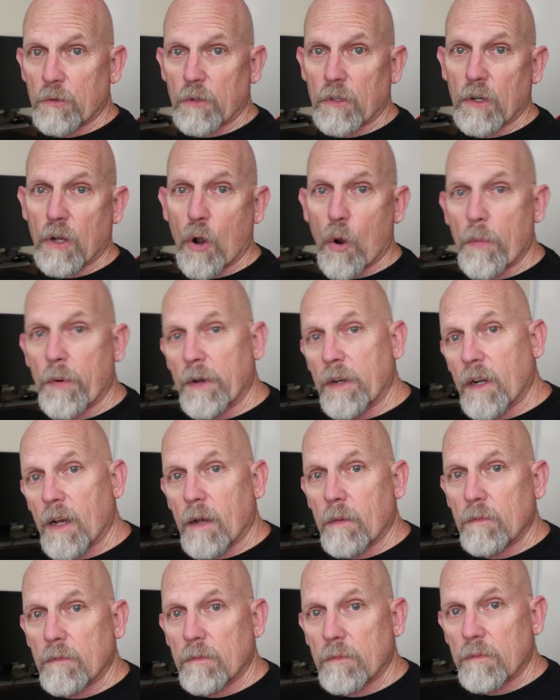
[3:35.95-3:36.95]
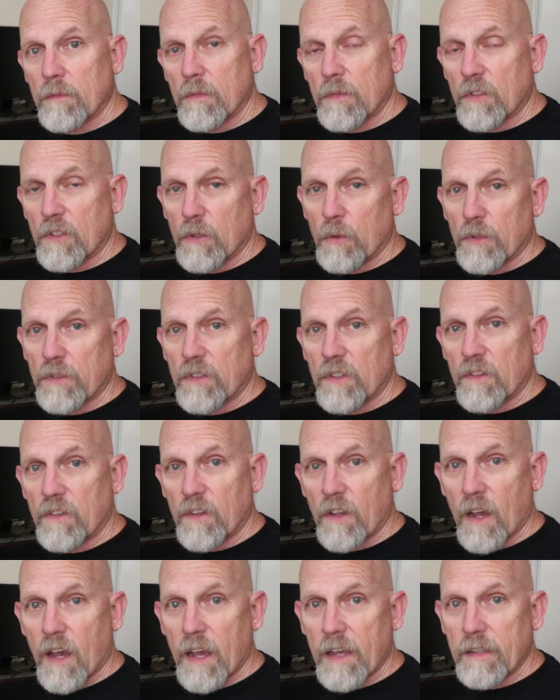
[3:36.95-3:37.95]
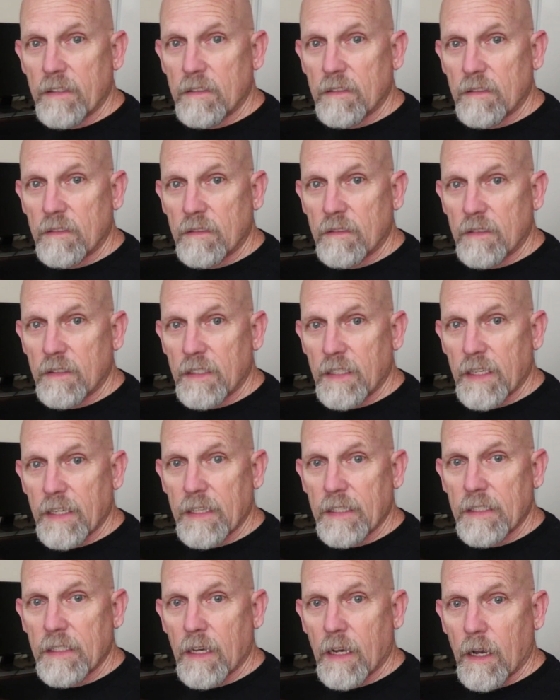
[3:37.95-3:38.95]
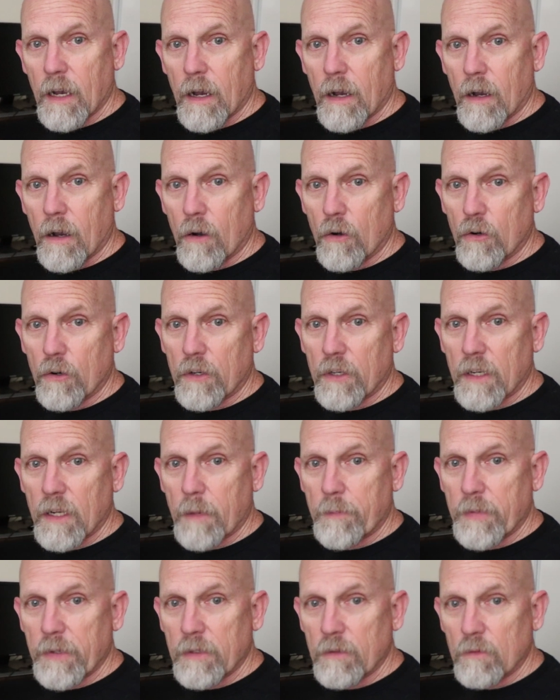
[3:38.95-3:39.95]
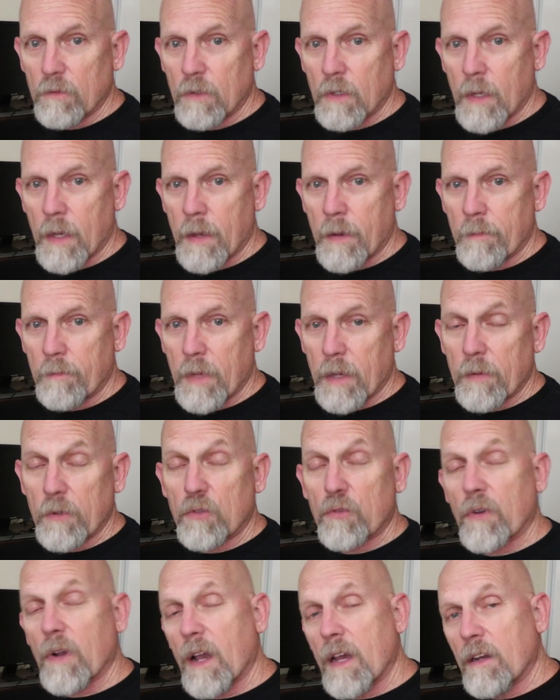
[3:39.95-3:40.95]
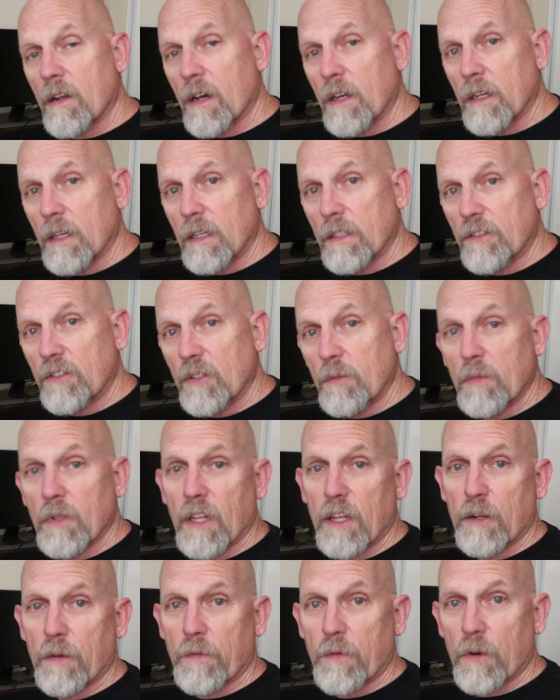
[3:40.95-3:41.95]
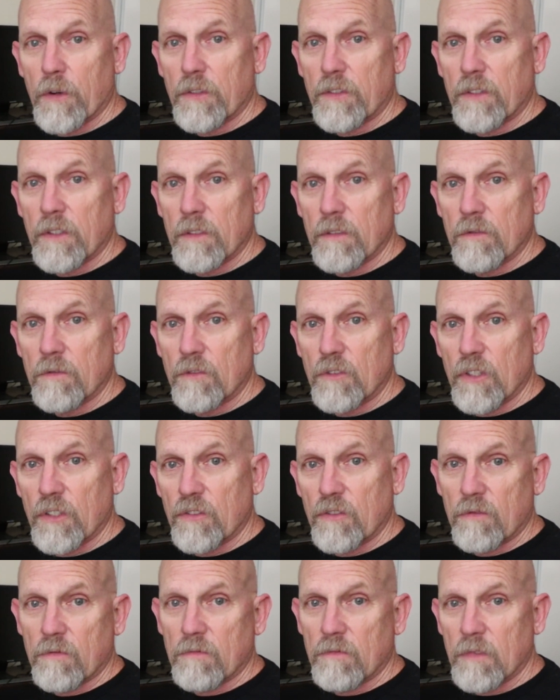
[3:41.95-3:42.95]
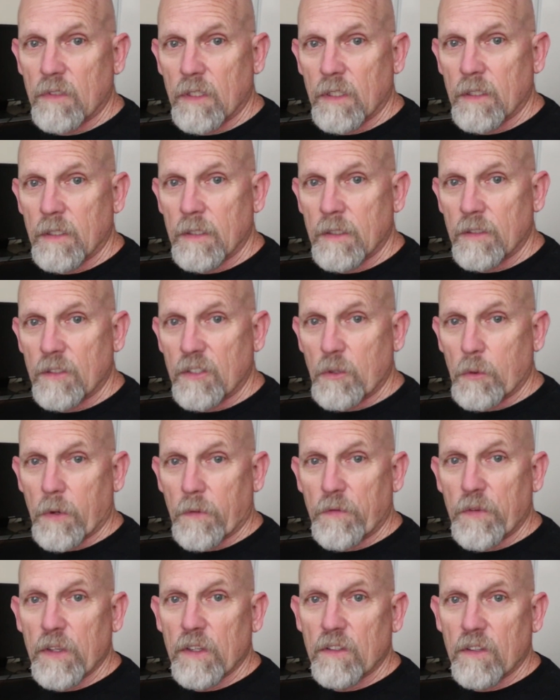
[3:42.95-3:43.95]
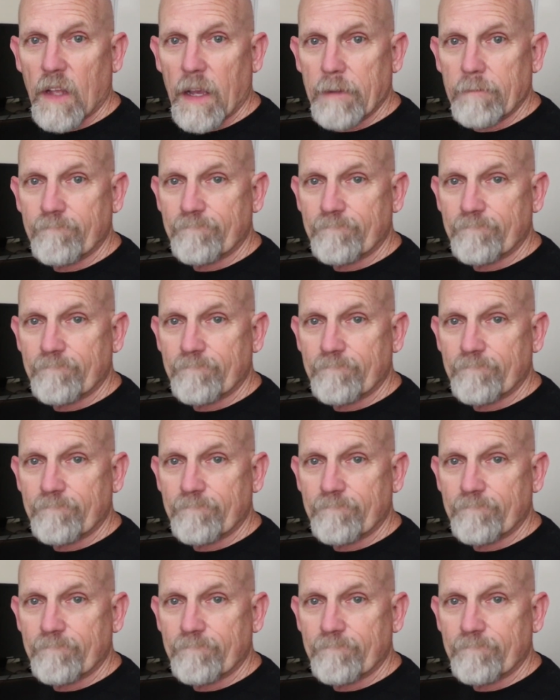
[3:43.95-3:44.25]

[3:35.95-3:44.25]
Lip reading: We're going to open it up, see what's inside, and hook it up and maybe try it on a simulator first and just see what it feels like.